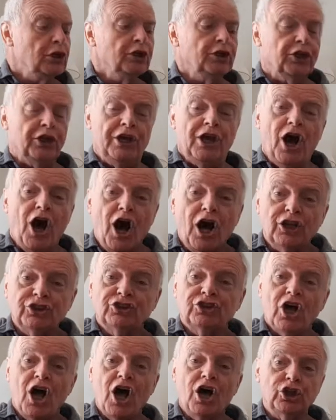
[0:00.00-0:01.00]
The odds
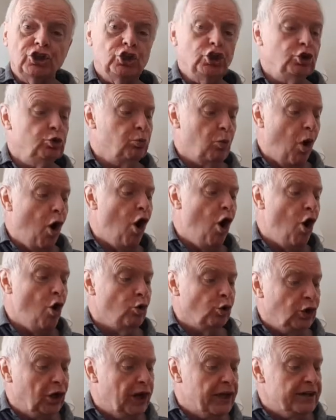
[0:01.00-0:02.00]
are you won't
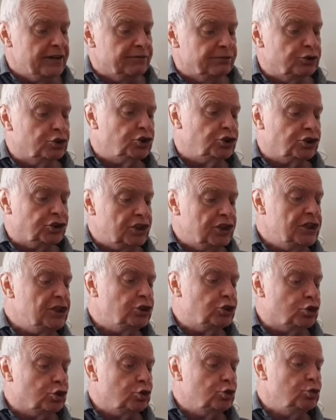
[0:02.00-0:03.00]
live to see
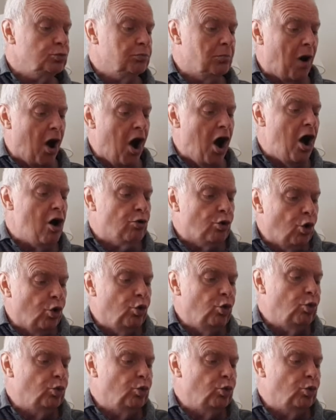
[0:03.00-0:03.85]
tomorrow.